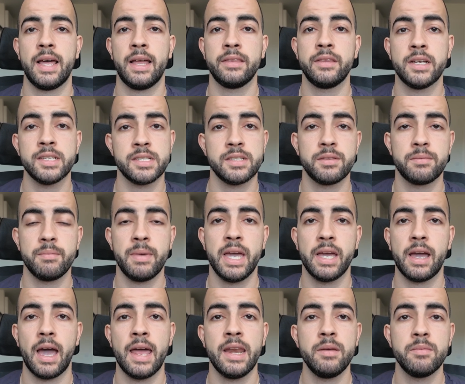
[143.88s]
that doesn't
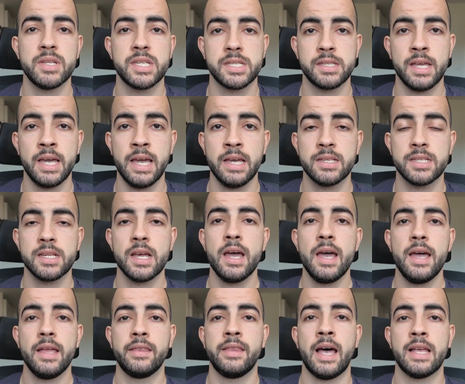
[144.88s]
make any mistakes,
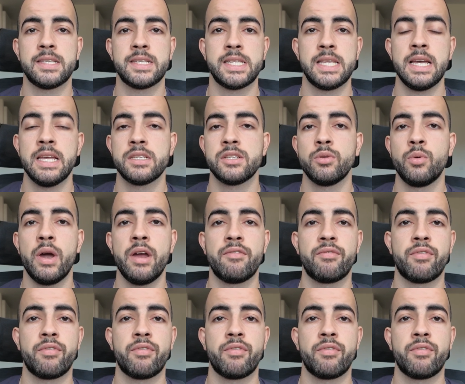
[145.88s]
that stays away